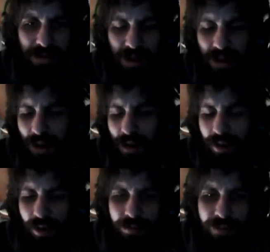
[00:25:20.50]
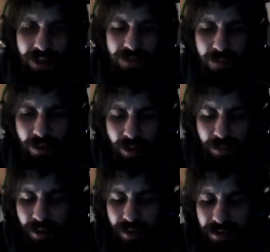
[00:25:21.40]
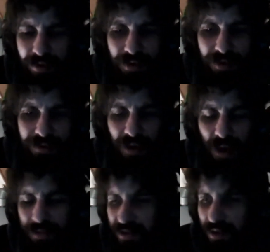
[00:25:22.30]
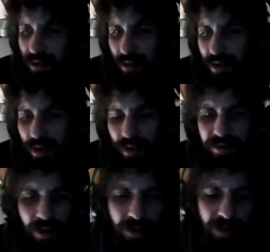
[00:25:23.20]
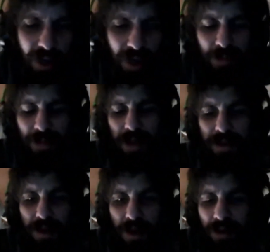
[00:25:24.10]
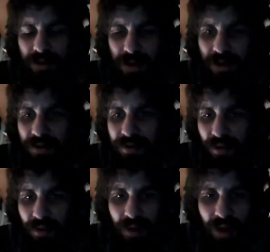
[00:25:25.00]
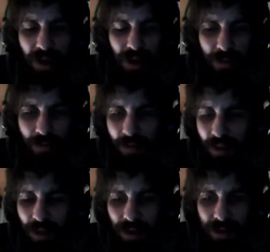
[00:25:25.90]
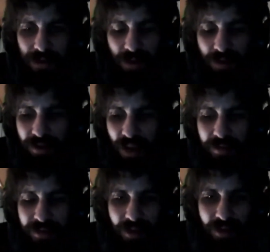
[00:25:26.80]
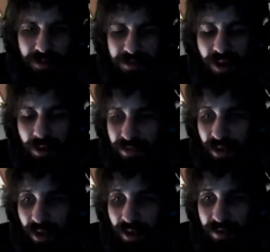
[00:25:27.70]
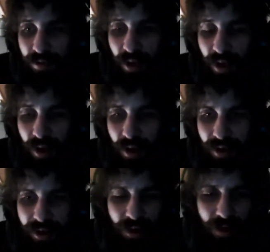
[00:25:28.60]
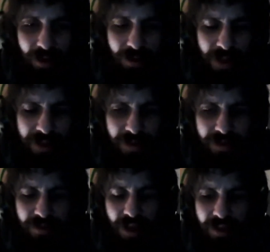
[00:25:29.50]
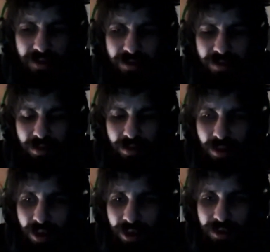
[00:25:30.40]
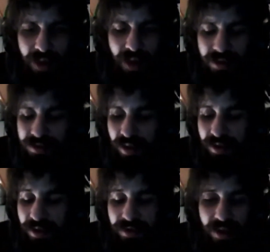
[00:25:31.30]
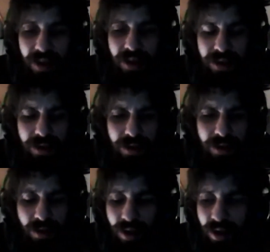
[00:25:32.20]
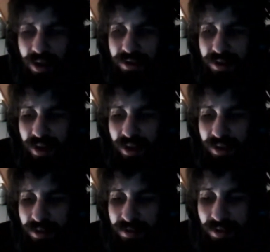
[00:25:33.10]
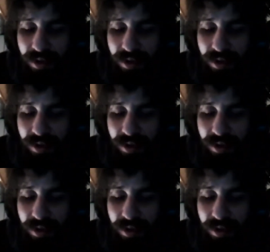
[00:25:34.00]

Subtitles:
like Facebook putting stops to certain kind of ideologies, certain types of subjects where they're basically trying to silence things, and it's like a lot of these things